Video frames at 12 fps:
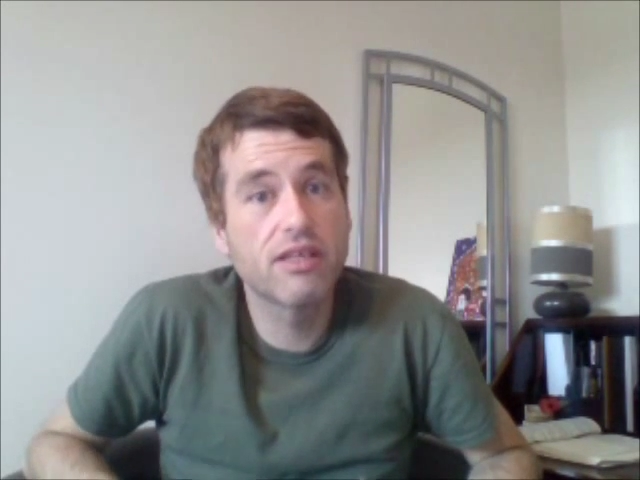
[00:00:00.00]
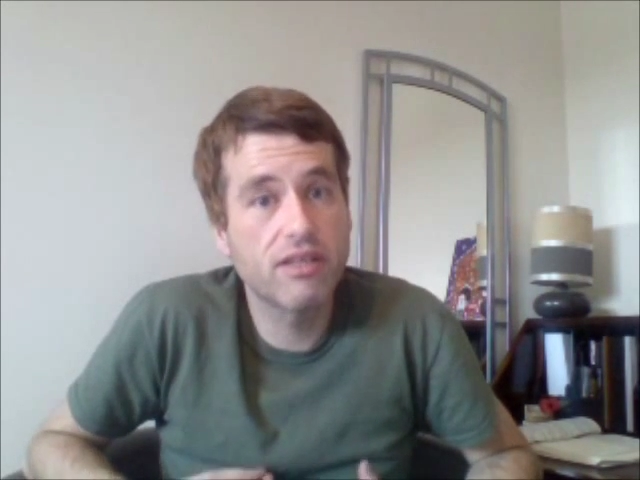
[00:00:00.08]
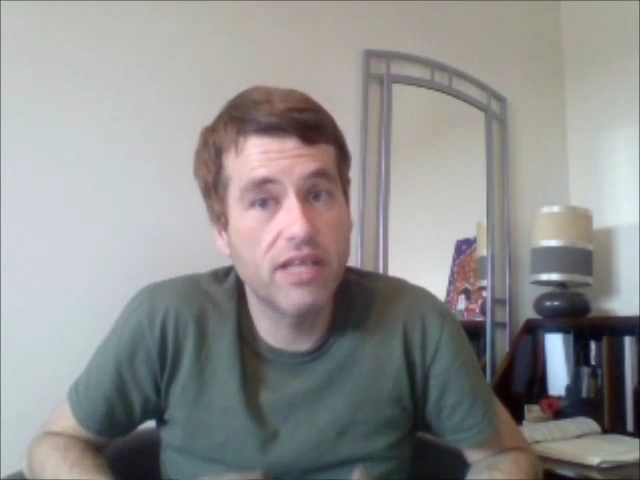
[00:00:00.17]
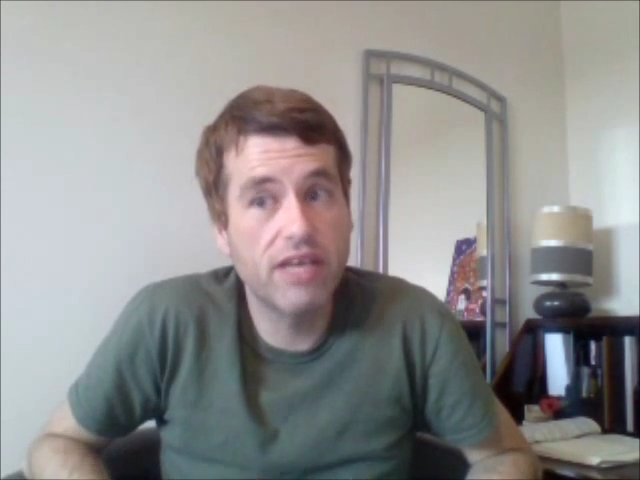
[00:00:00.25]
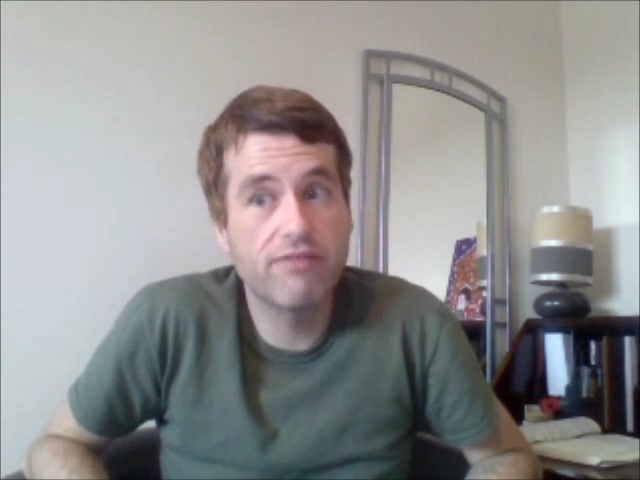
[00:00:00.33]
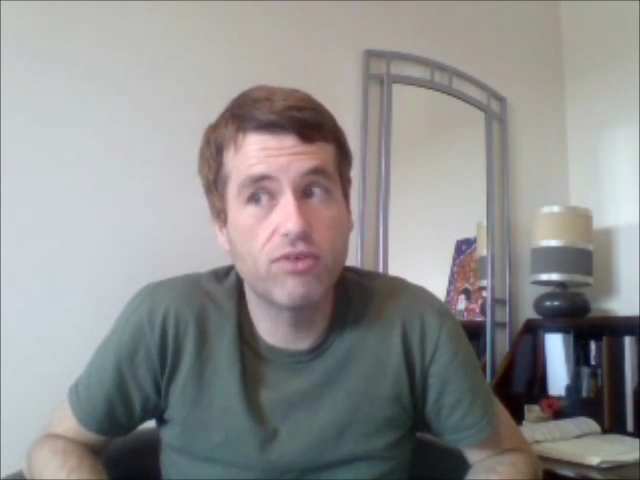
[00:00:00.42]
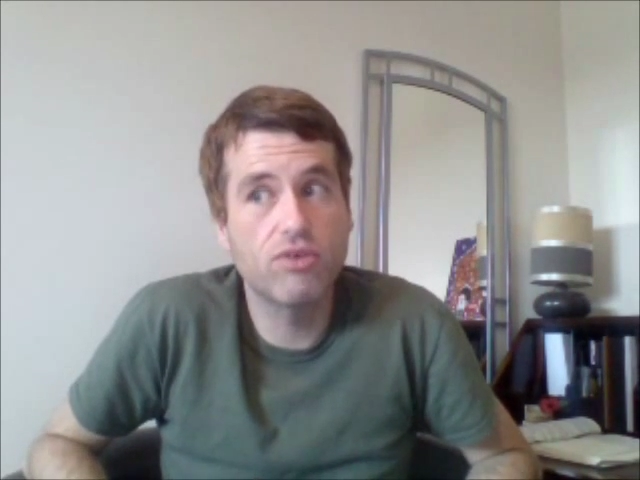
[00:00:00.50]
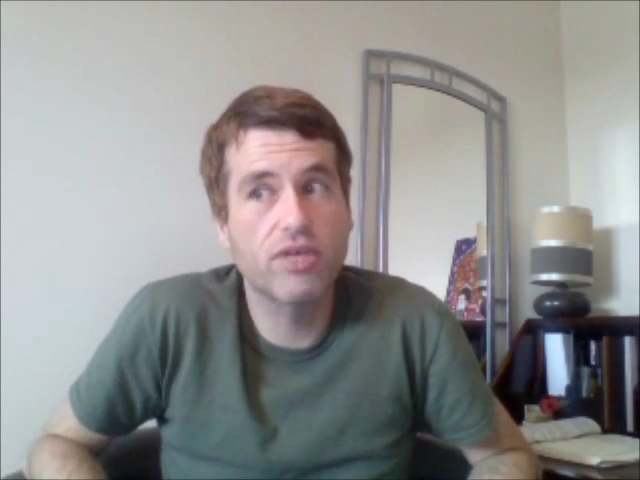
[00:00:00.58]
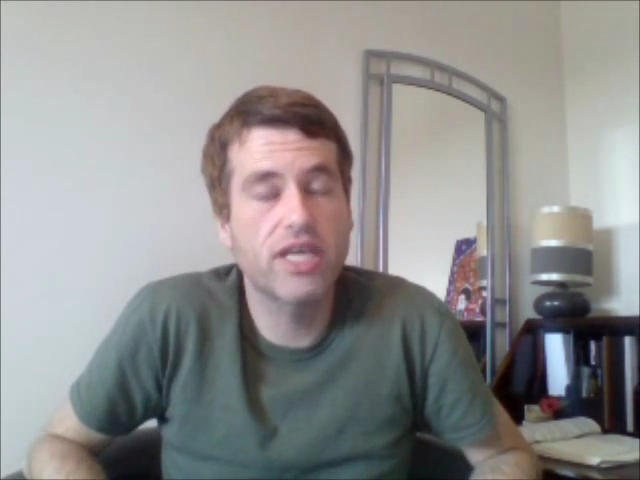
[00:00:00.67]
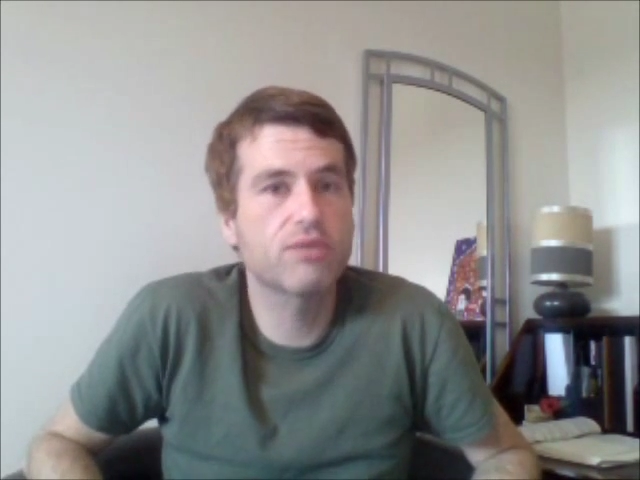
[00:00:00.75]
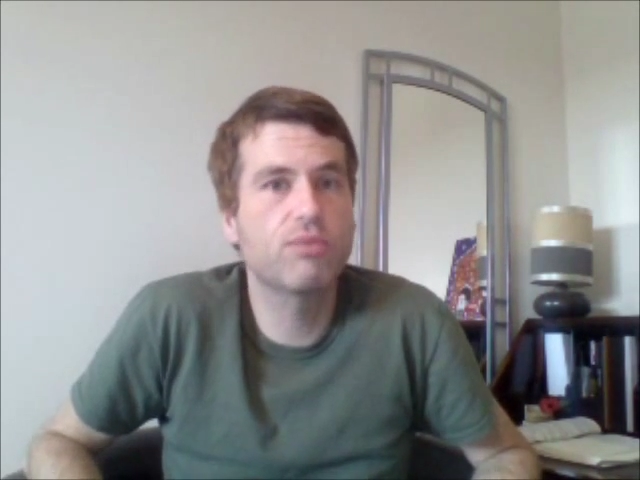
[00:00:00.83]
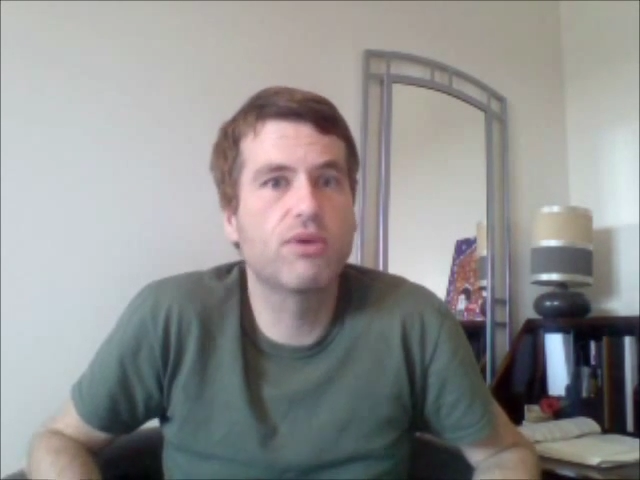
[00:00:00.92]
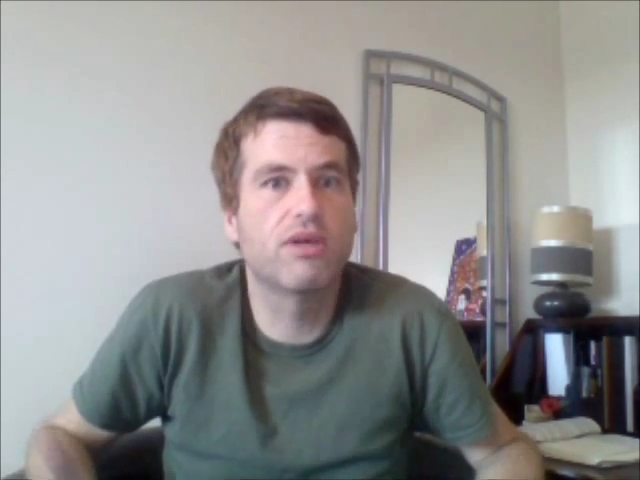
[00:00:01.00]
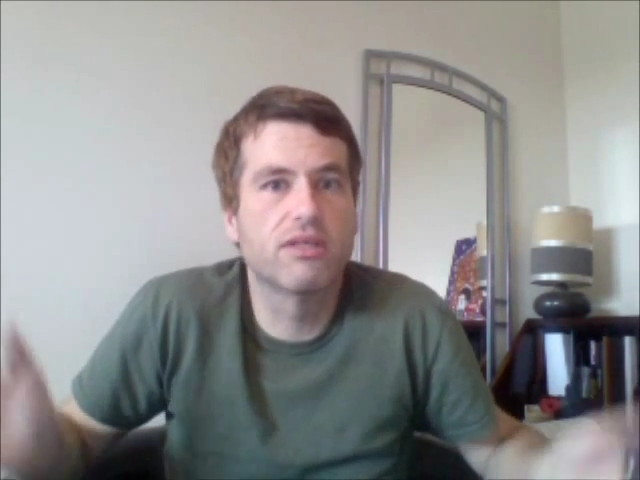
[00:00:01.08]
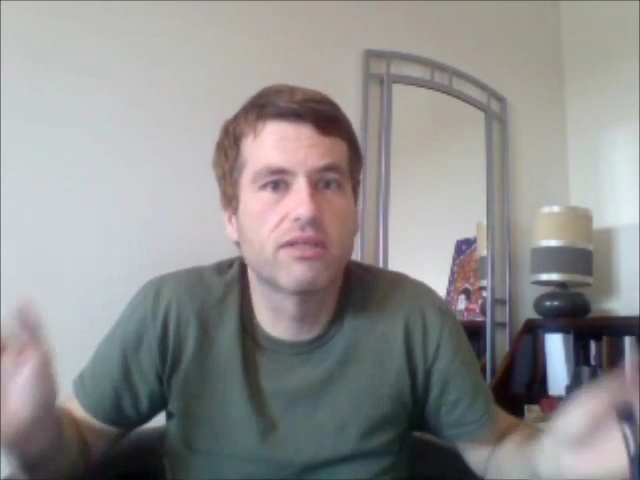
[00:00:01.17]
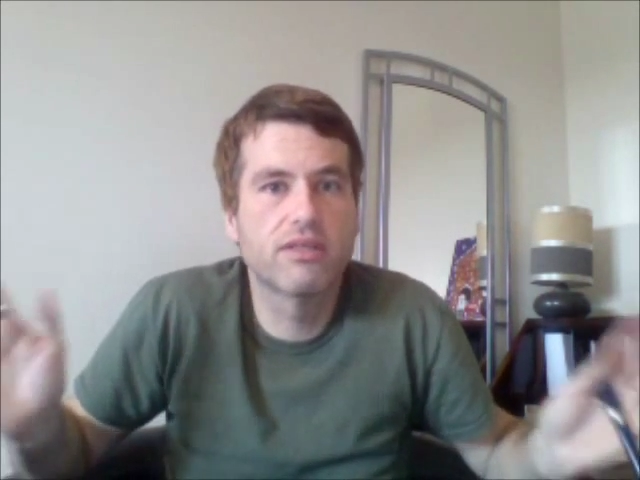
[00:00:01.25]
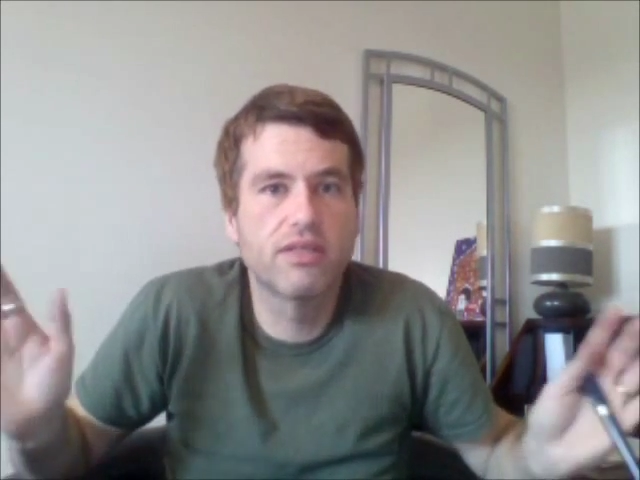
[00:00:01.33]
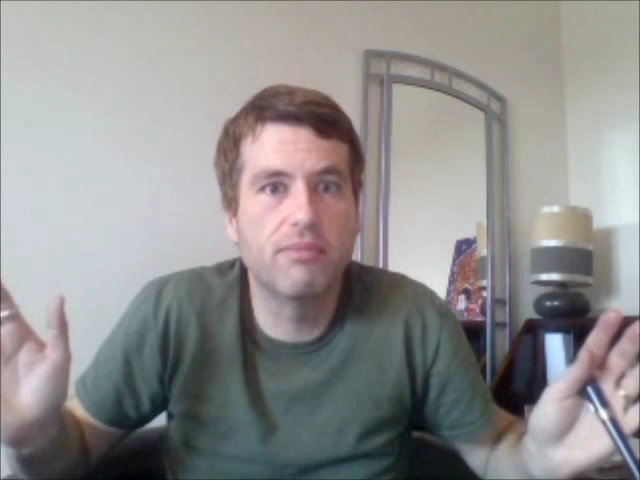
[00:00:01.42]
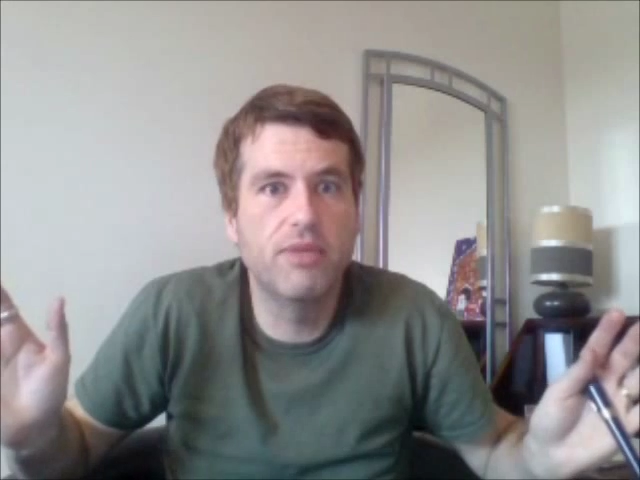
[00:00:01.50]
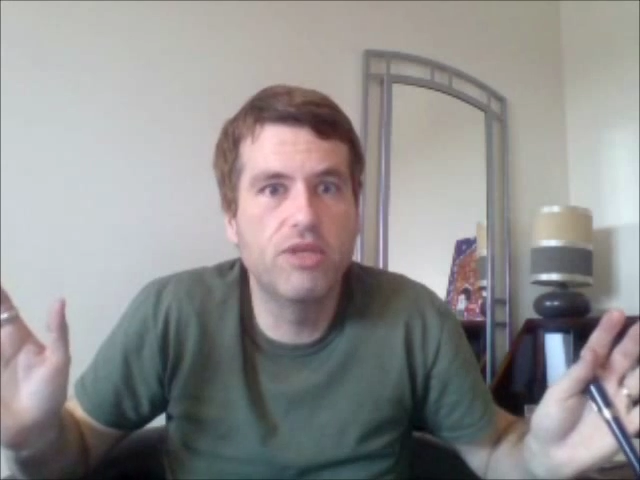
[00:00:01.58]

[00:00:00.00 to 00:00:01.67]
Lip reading: Therefore, guess what? I'm